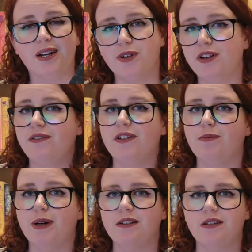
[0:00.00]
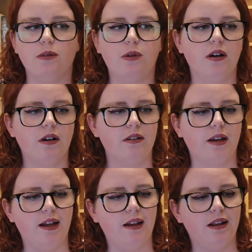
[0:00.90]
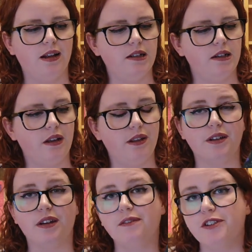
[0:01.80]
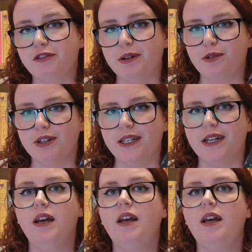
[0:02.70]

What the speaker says: It was only £5 in the works and I think the cover's really pretty.